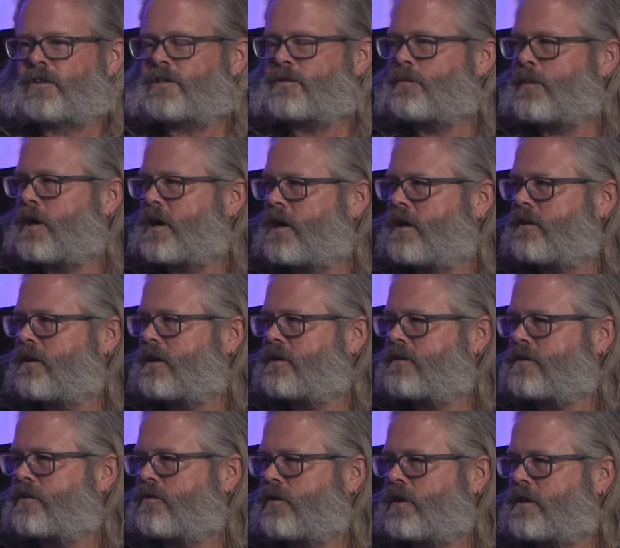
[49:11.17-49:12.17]
Spot. That's
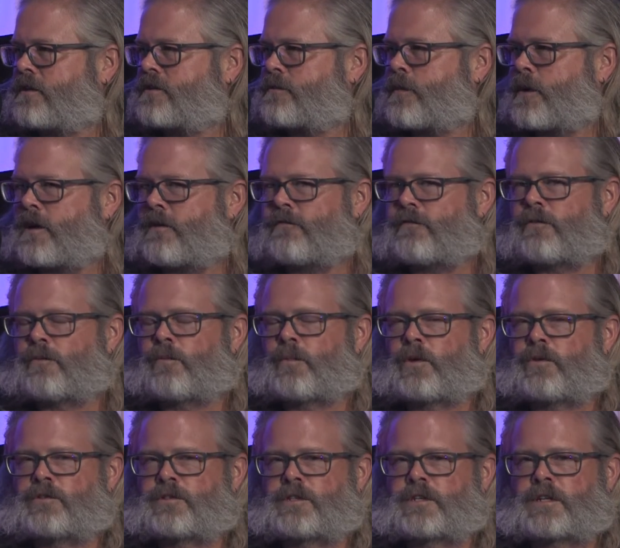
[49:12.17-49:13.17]
a great spot for
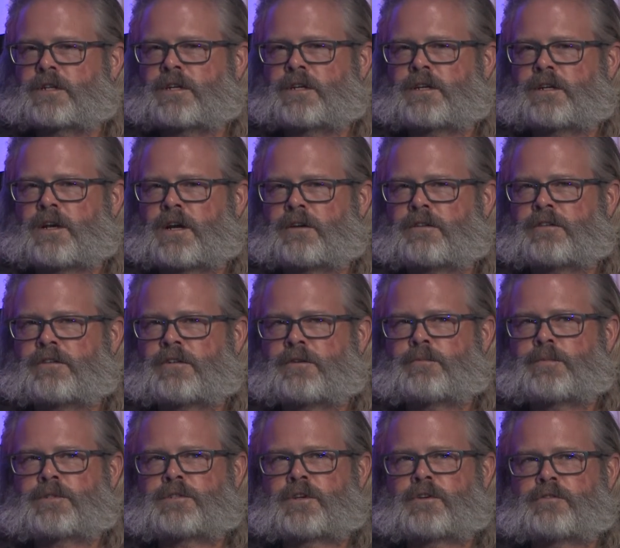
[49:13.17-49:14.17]
music out there at
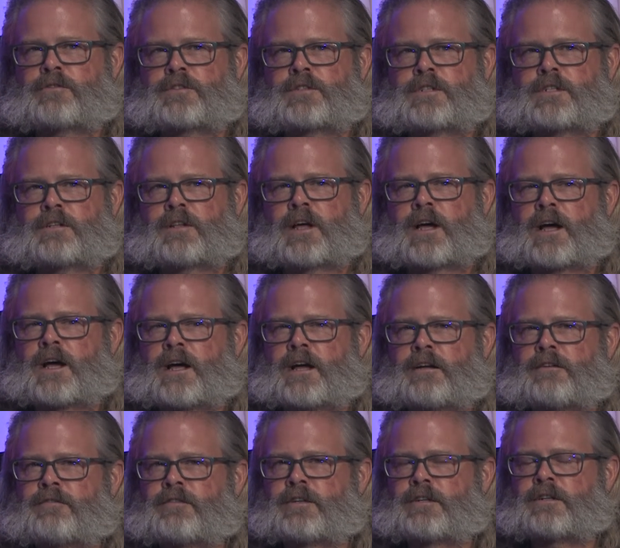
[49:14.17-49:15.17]
Potosi
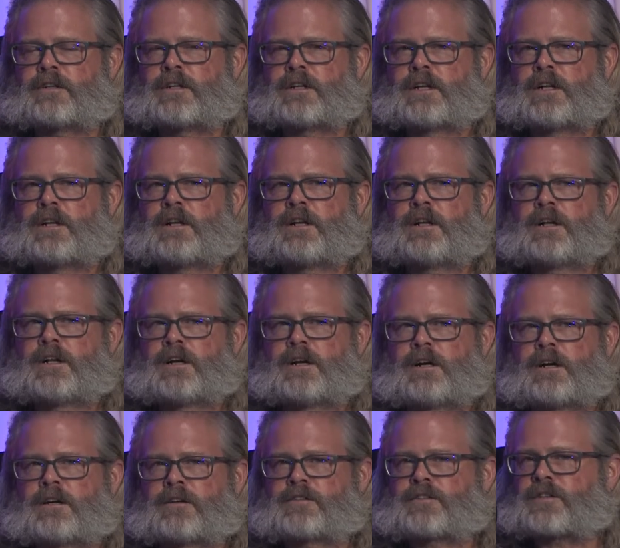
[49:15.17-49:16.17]
Live. And
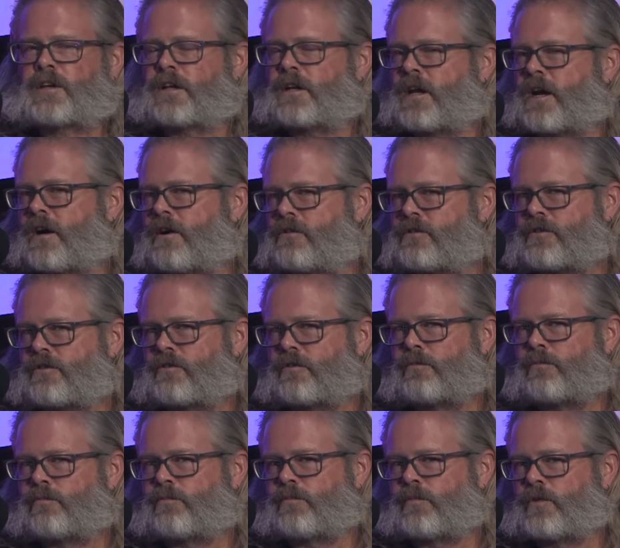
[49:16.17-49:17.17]
Sunhouse,
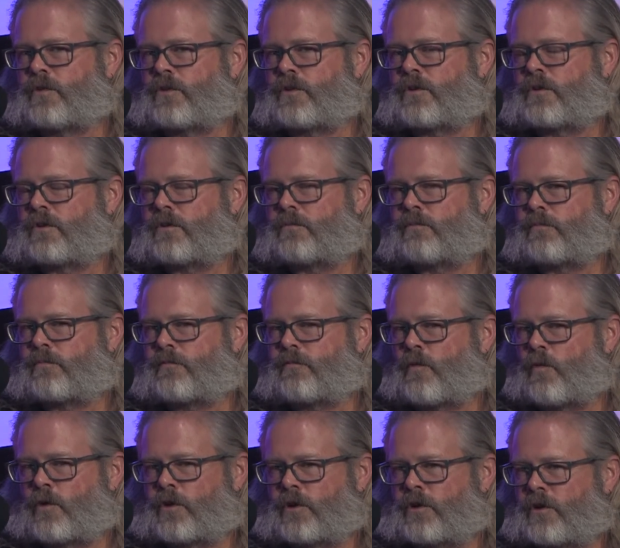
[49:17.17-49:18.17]
their
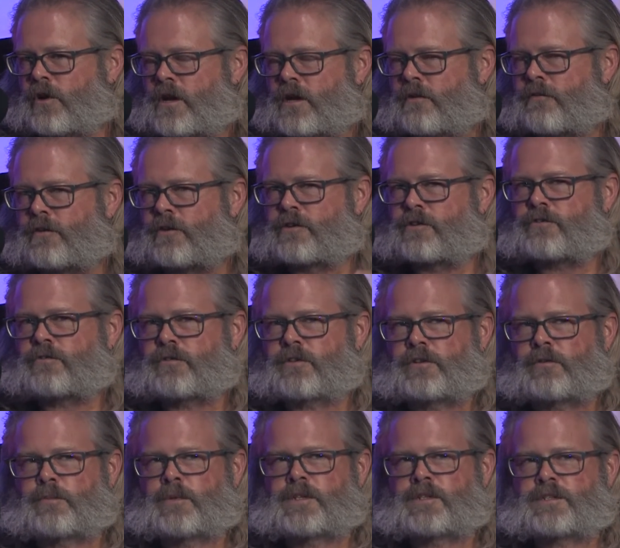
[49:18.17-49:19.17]
4-year anniversary will
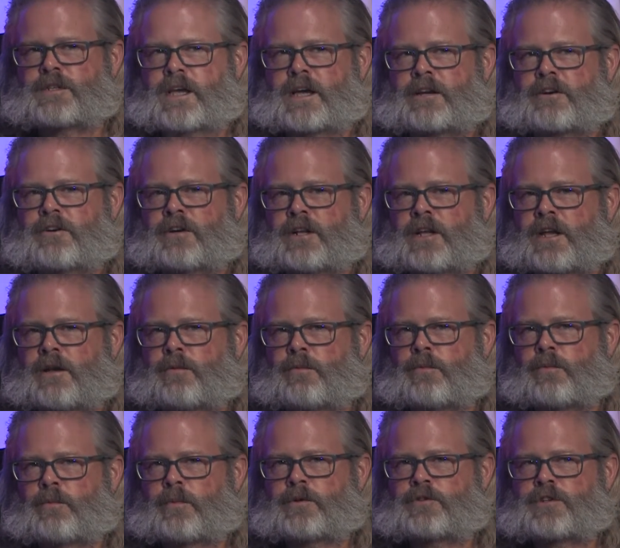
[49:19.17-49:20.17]
be Saturday.
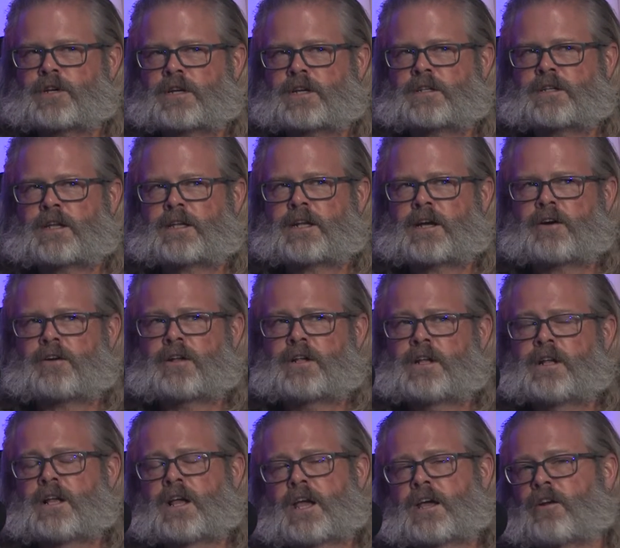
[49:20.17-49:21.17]
We'll be checking that out.
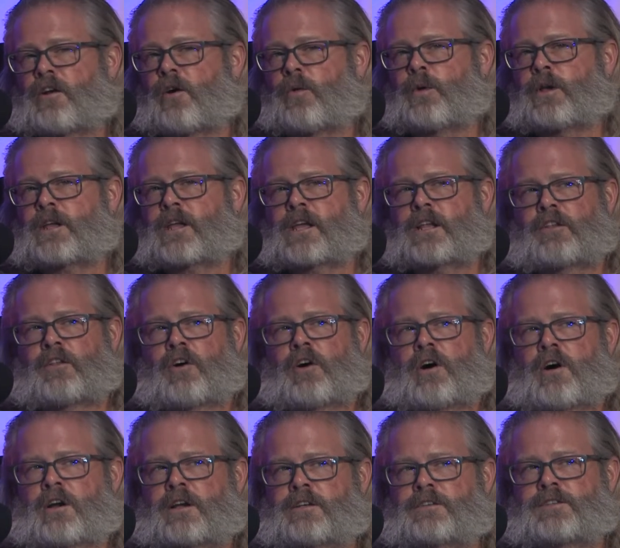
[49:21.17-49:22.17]
And all weekend
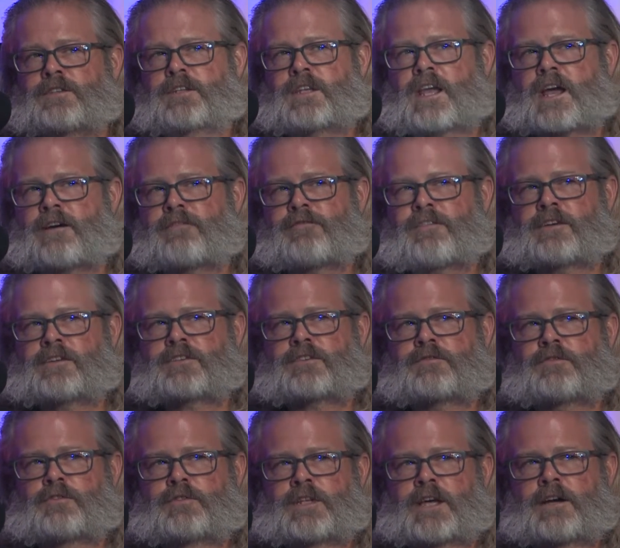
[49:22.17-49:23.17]
long is the Calf
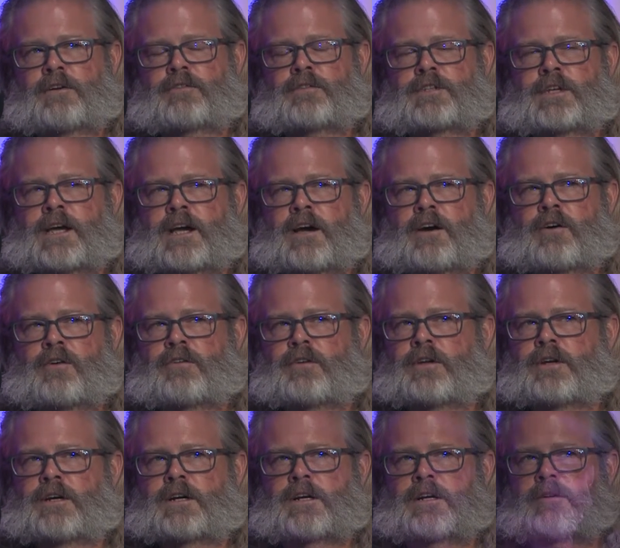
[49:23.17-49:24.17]
Festival downtown.
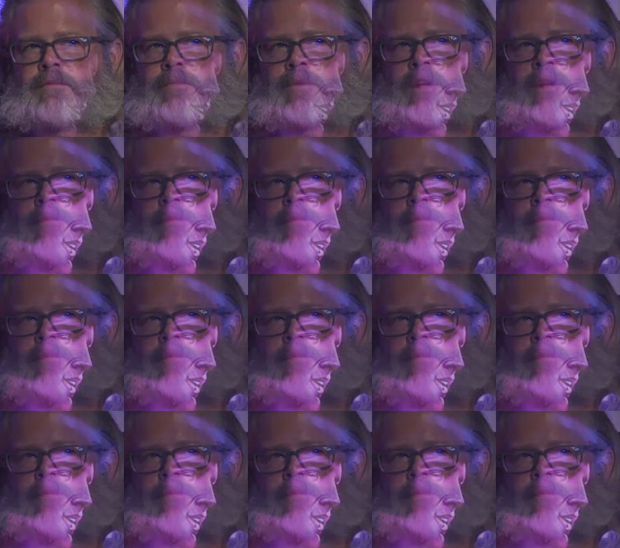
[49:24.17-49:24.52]
Come